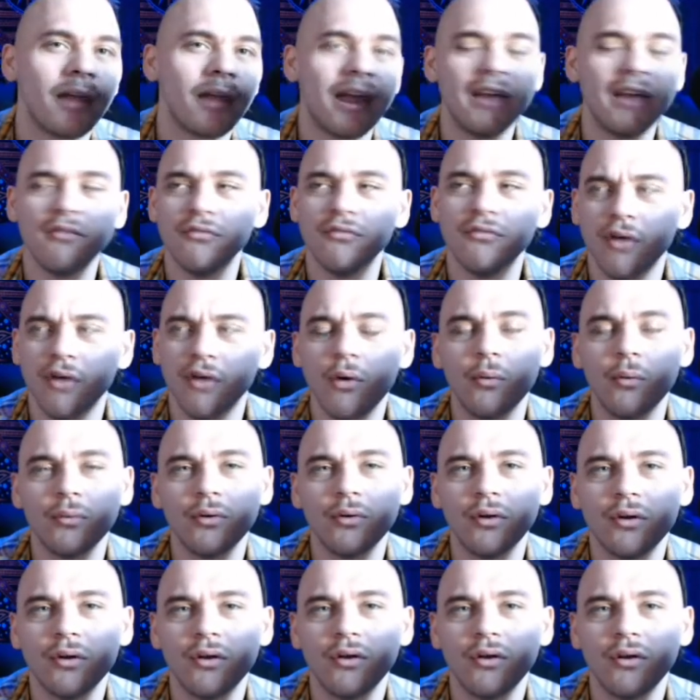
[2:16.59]
and vote
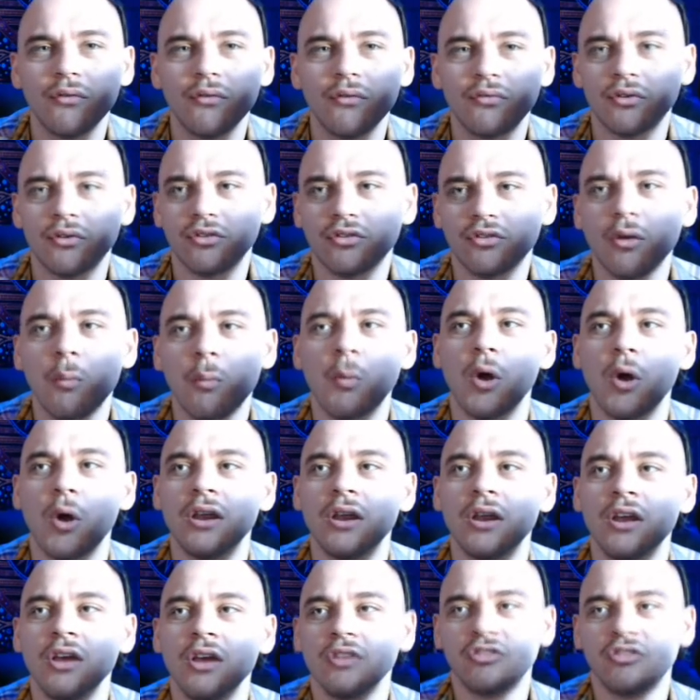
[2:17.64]
for someone
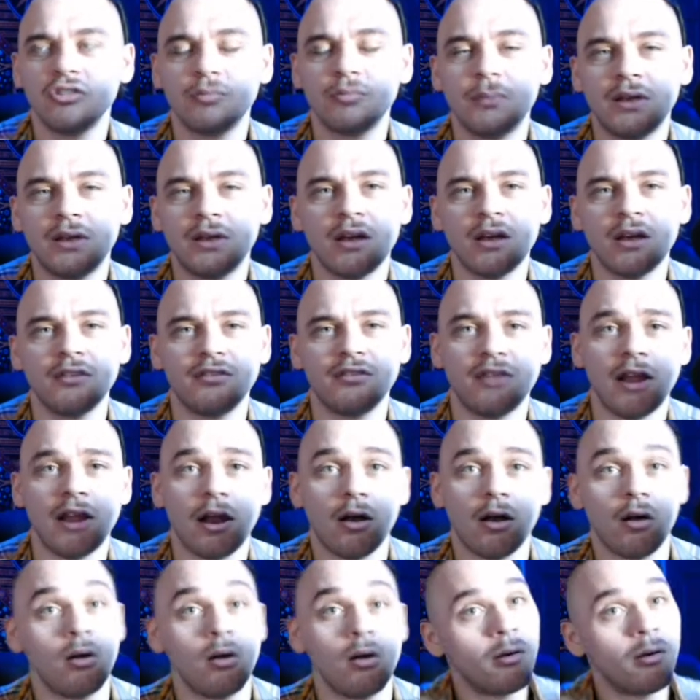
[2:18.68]
just because
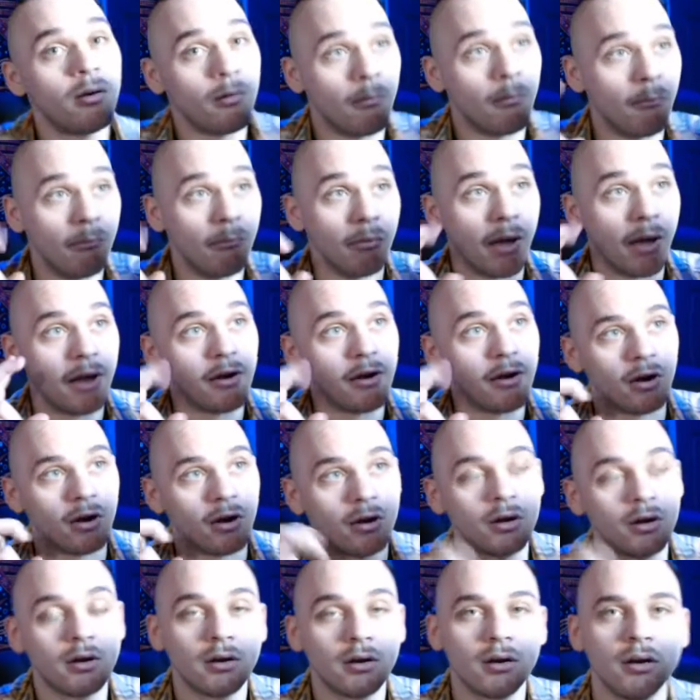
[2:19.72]
they're
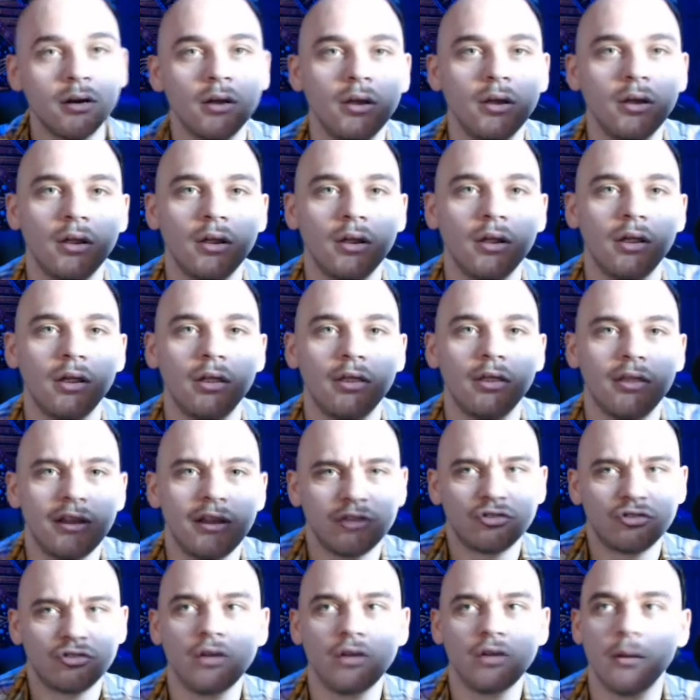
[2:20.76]
better
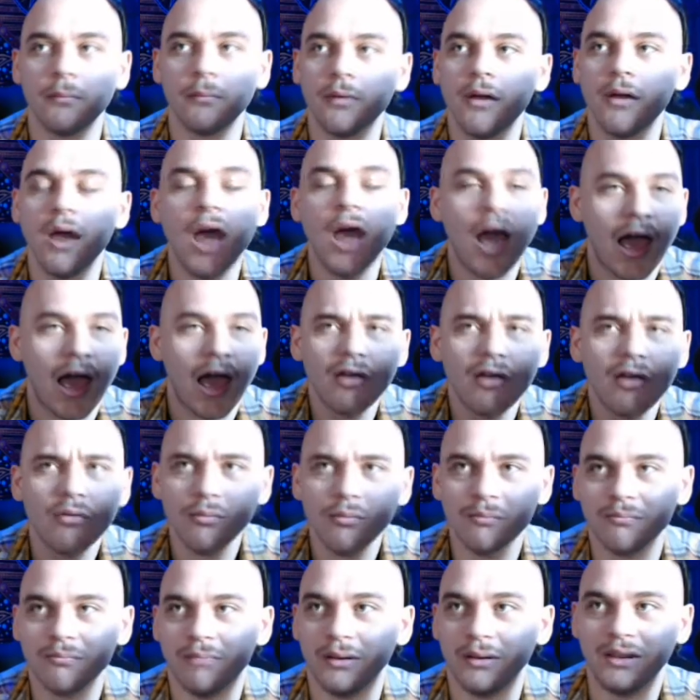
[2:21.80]
than Trump? I
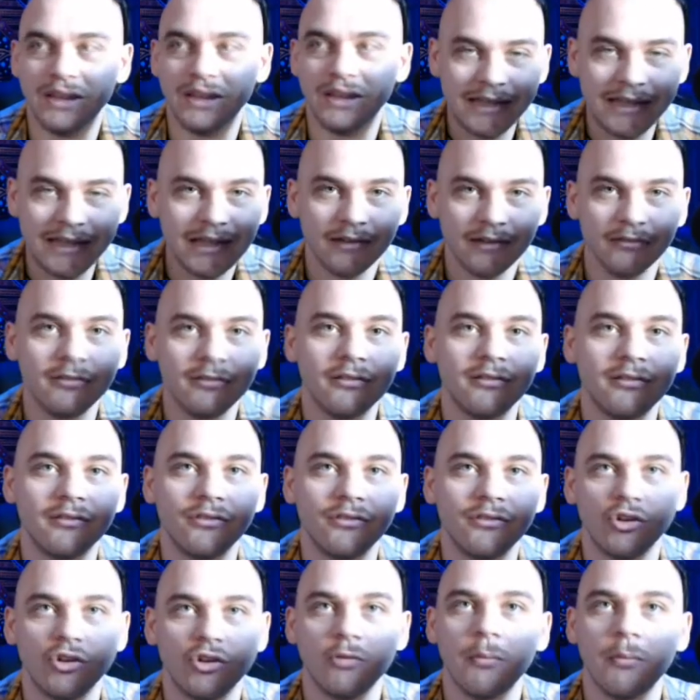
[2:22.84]
don't believe
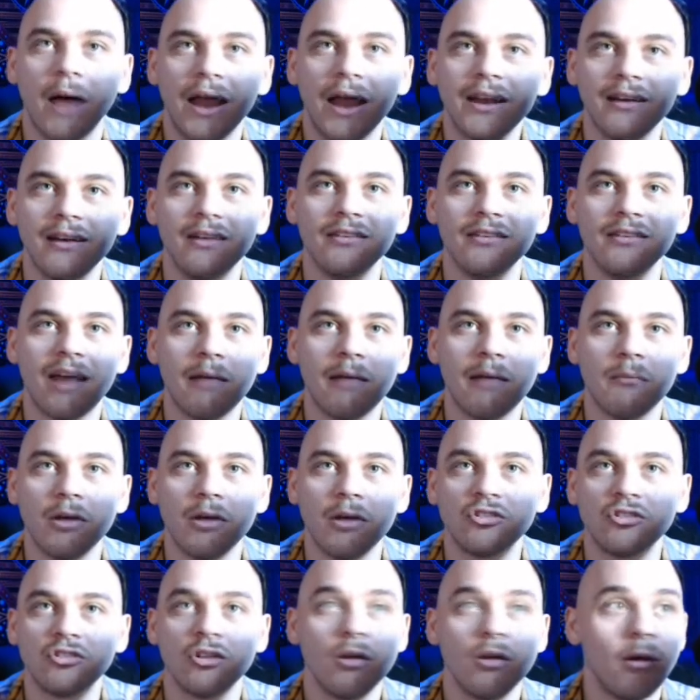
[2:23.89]
Joe Biden is that
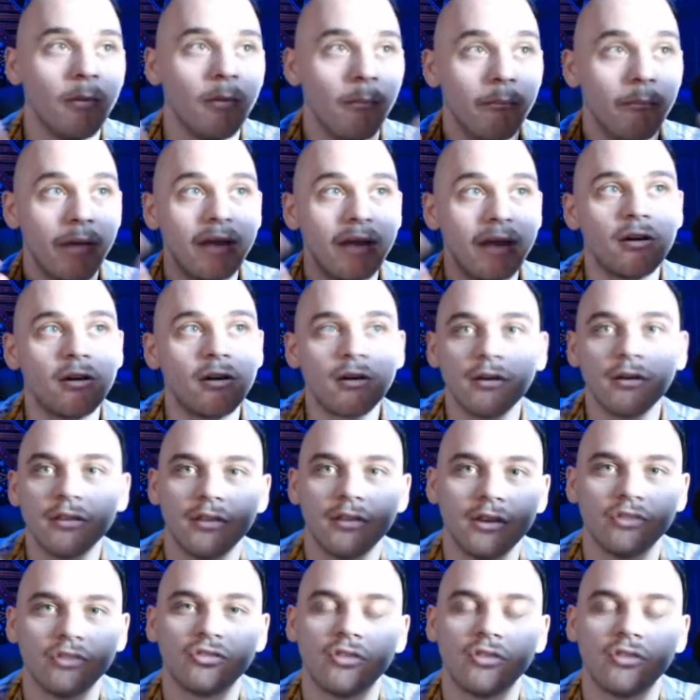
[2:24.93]
much better
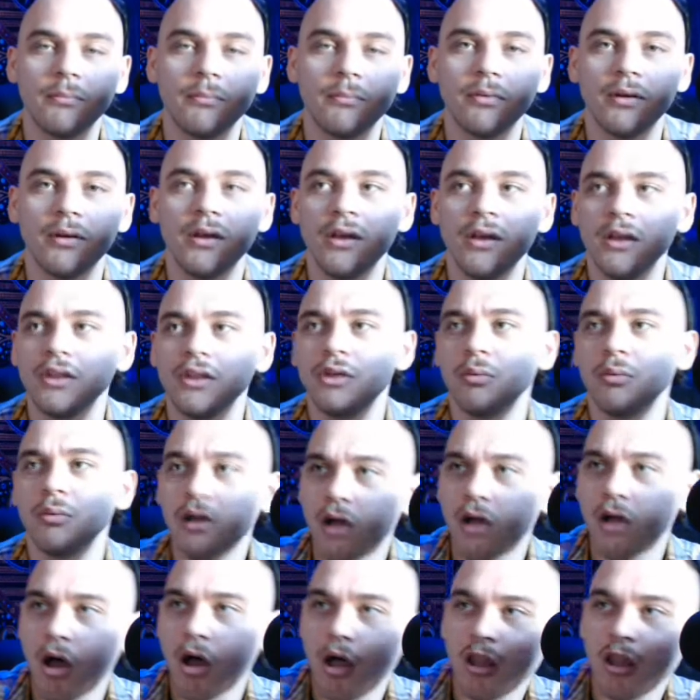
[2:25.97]
than Trump. You want
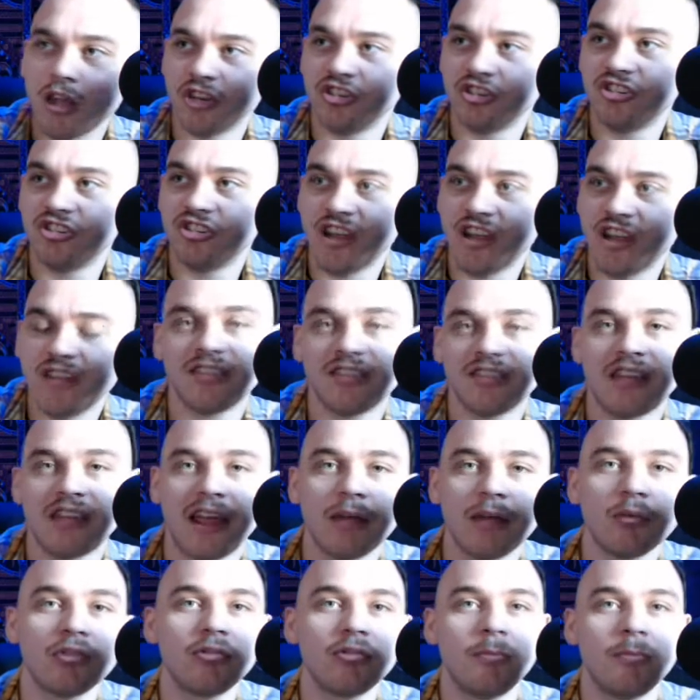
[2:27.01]
to call a shit
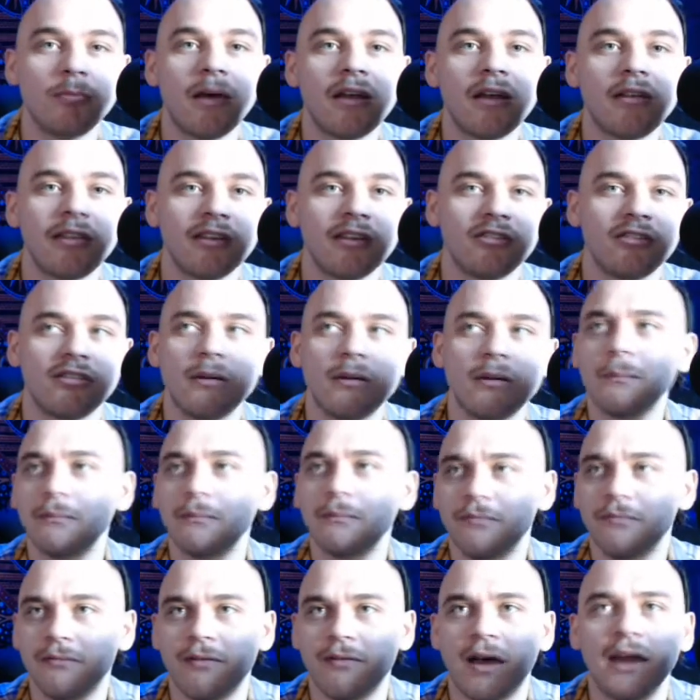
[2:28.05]
sandwich better than
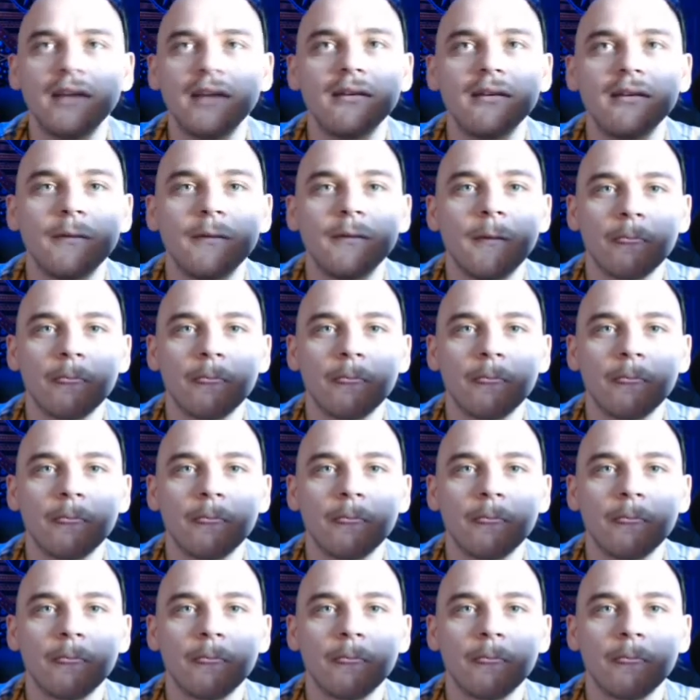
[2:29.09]
Trump? Fine.